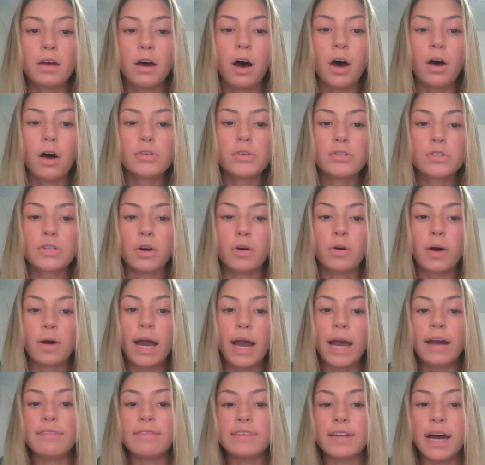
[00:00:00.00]
Also, I
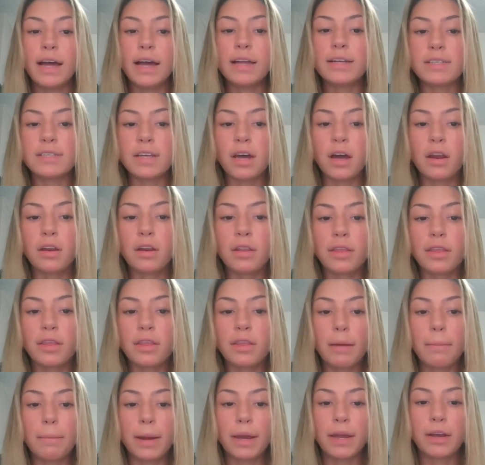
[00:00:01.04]
have not done the
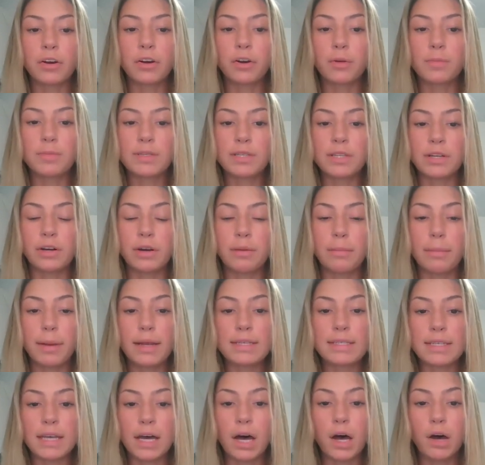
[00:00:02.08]
gut microbes theory
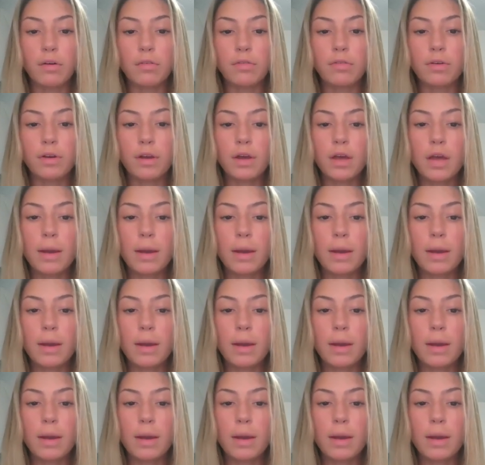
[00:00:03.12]
myself,